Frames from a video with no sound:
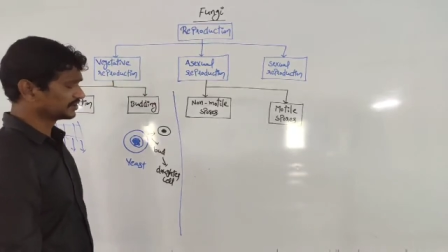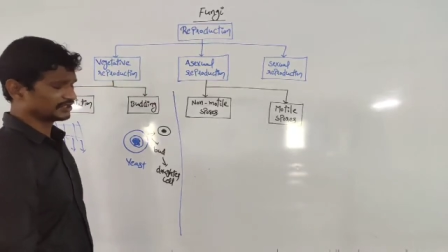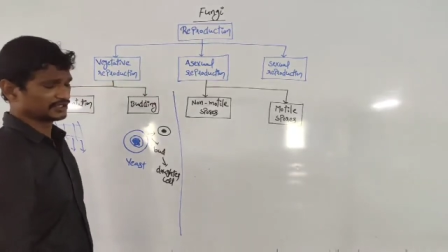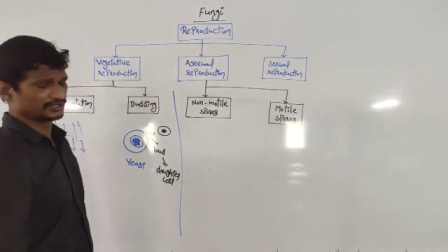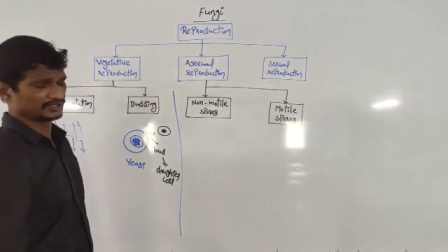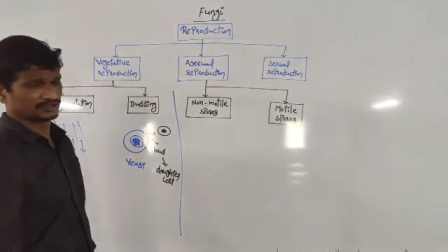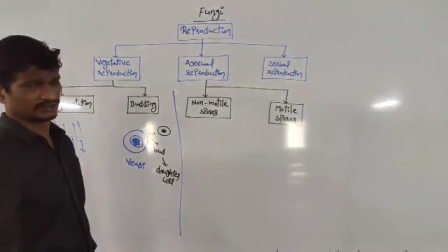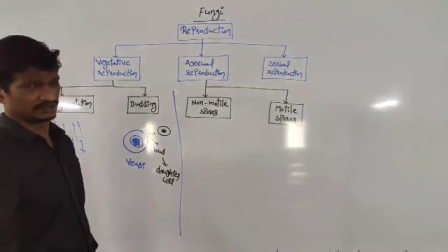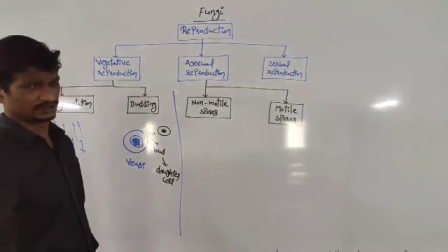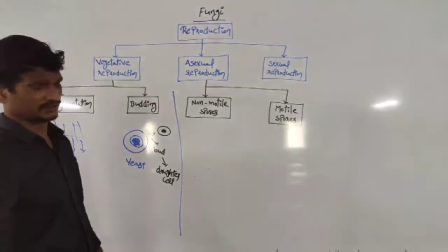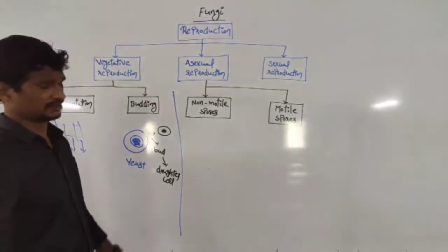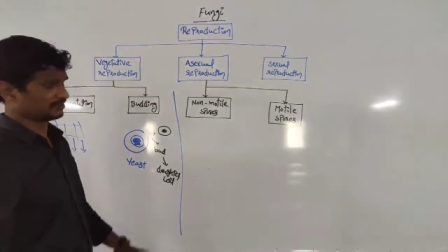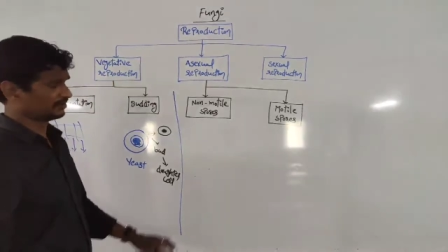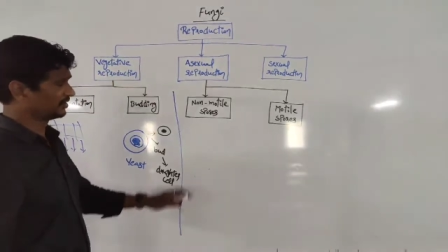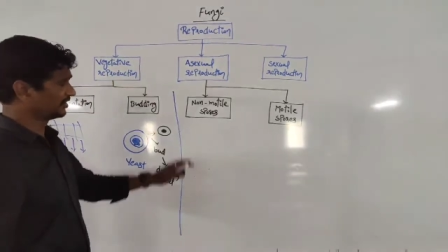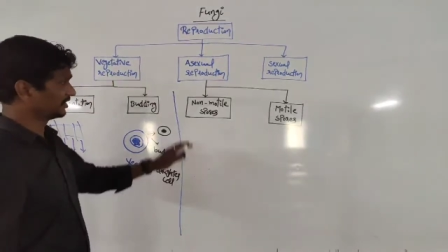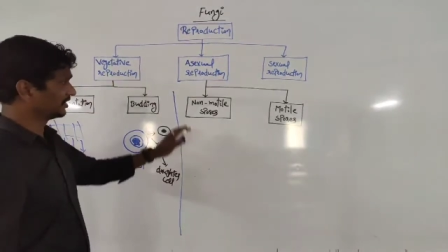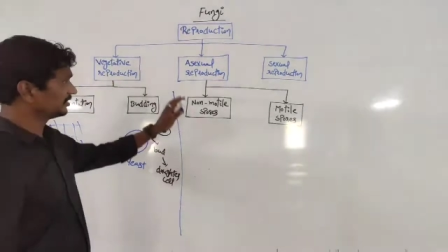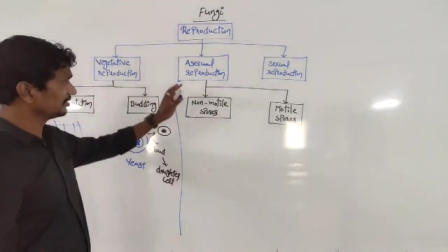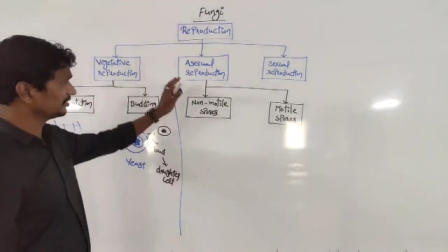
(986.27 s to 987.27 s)
See,
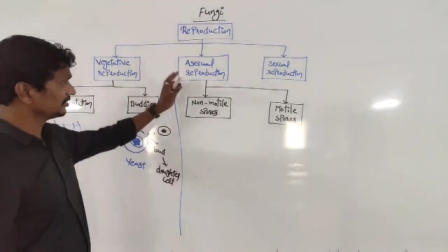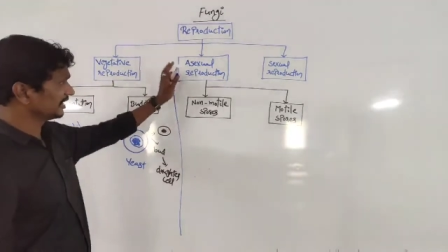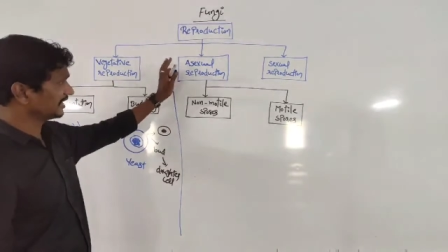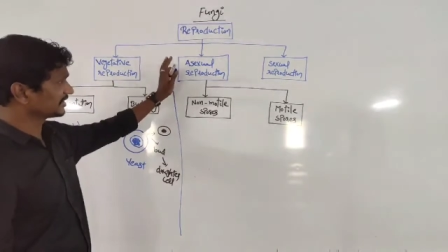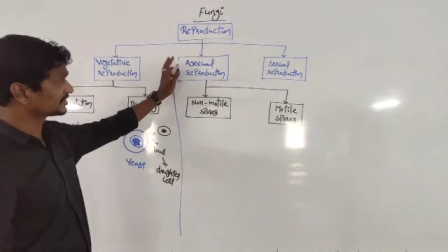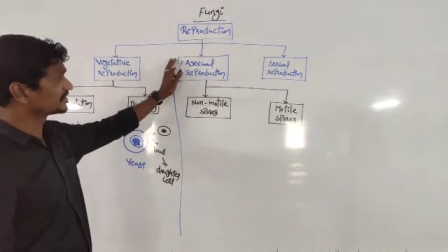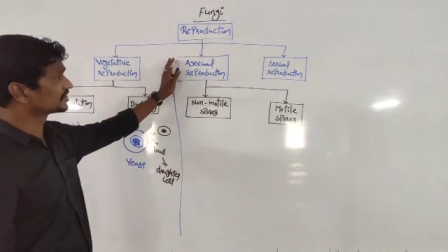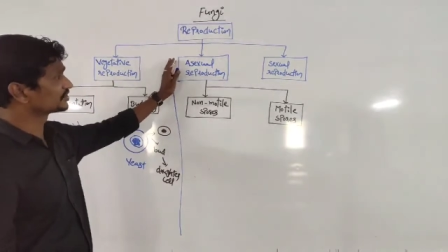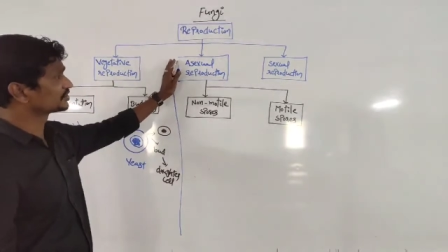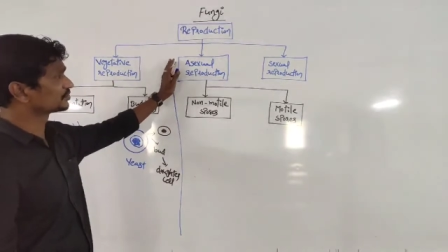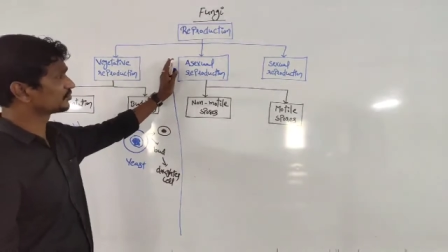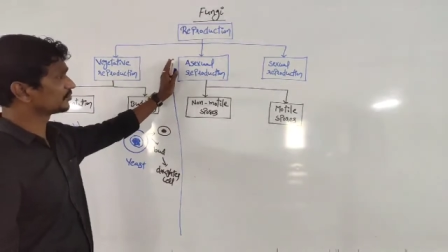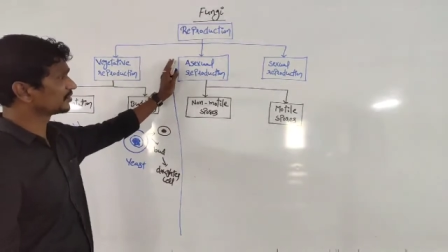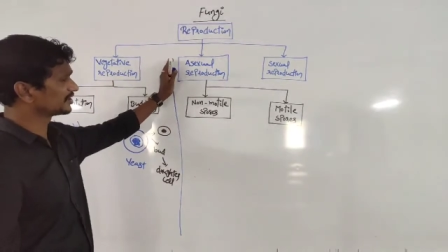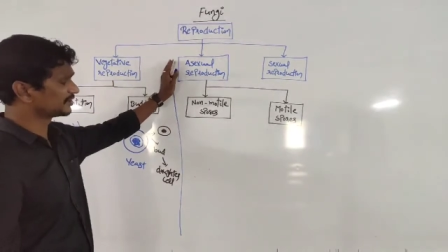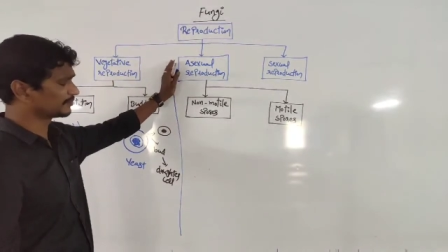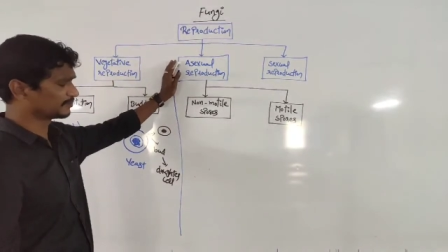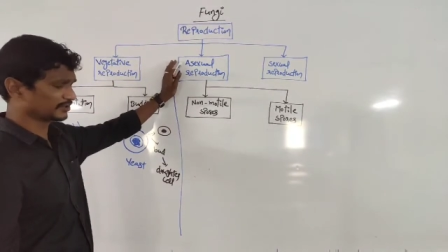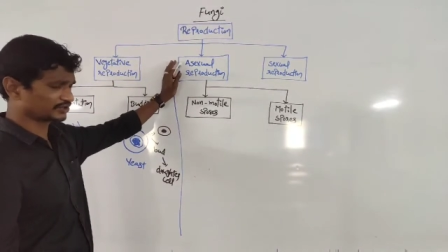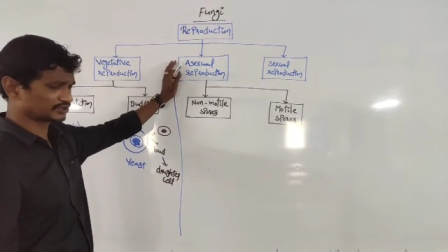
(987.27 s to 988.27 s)
here
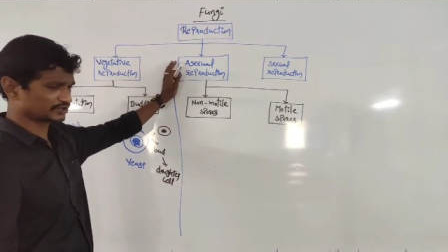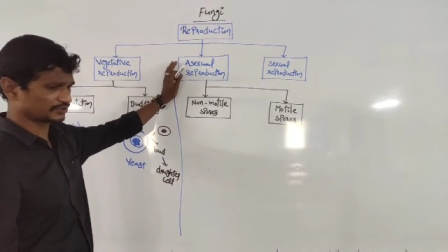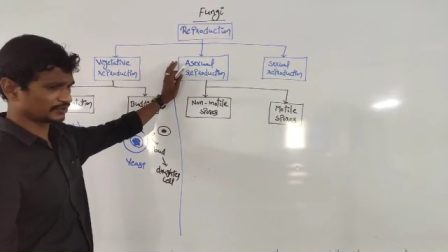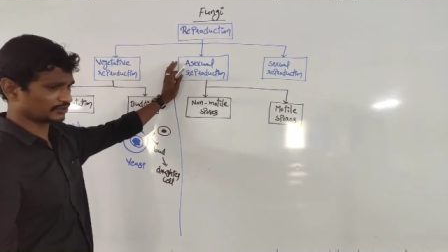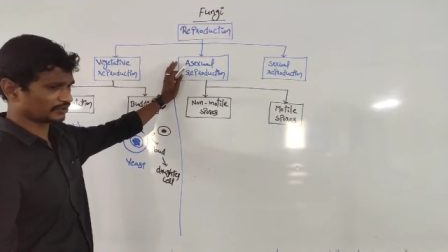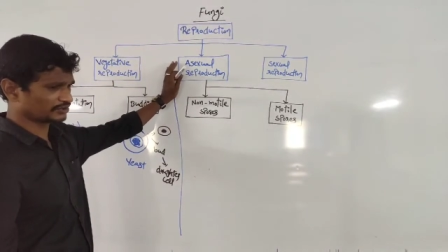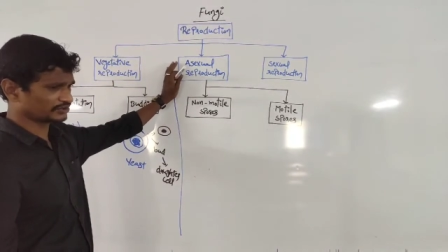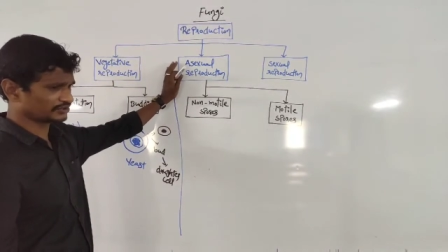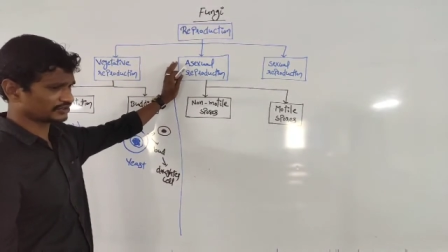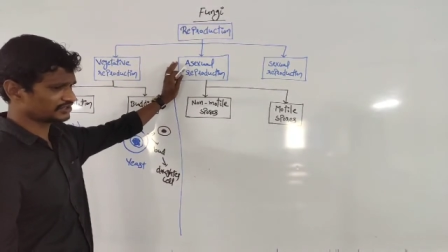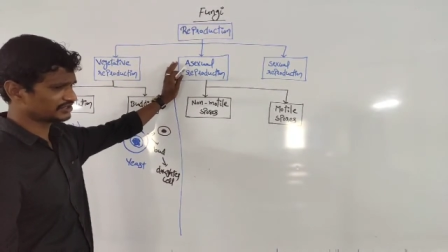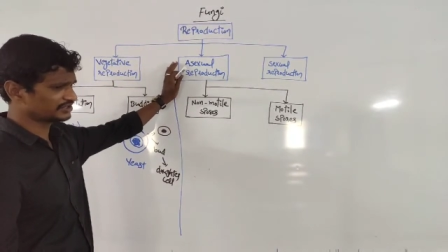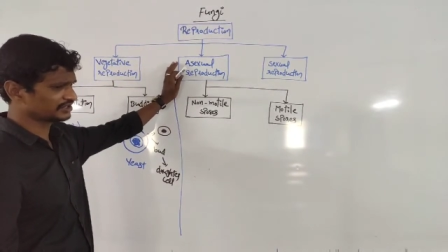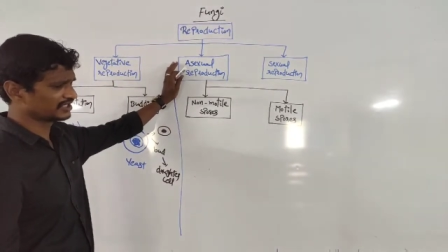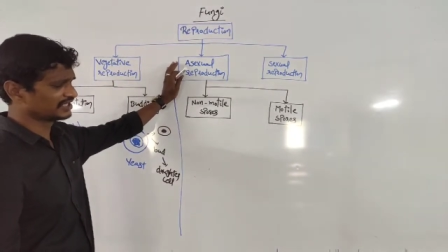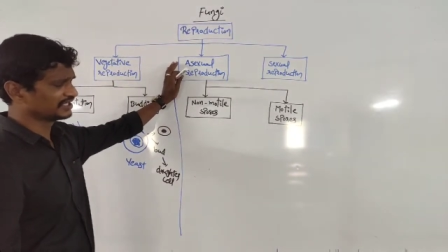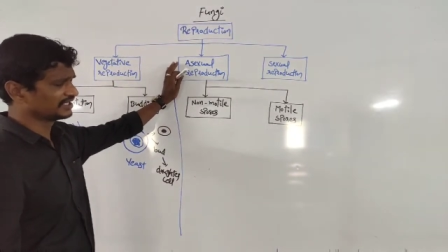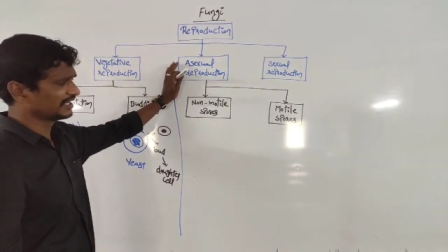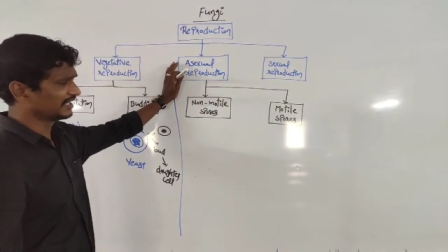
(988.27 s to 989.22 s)
asexual reproduction process.